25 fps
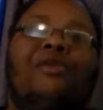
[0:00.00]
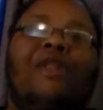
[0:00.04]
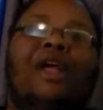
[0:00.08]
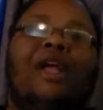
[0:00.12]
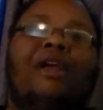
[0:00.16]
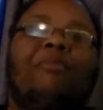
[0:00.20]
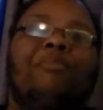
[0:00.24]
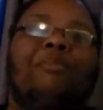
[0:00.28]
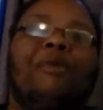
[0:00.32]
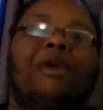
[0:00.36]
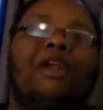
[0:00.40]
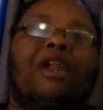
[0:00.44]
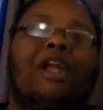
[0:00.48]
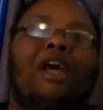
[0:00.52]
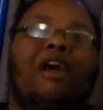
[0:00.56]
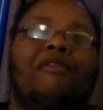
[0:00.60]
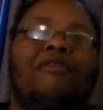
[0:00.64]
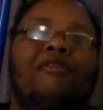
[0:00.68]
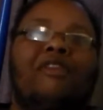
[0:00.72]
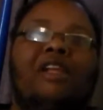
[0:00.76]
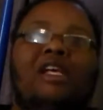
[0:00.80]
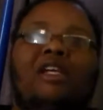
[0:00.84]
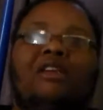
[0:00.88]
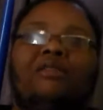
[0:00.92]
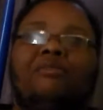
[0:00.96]
like Ben
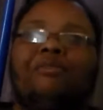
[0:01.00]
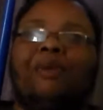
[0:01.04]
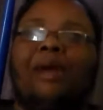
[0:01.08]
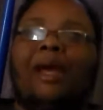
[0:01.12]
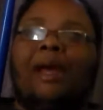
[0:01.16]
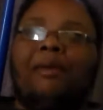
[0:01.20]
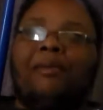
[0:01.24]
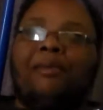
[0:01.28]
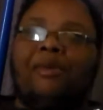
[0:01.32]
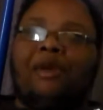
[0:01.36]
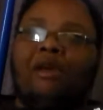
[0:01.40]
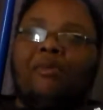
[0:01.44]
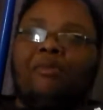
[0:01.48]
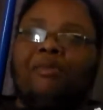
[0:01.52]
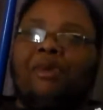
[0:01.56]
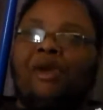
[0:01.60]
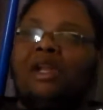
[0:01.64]
Affleck Batman.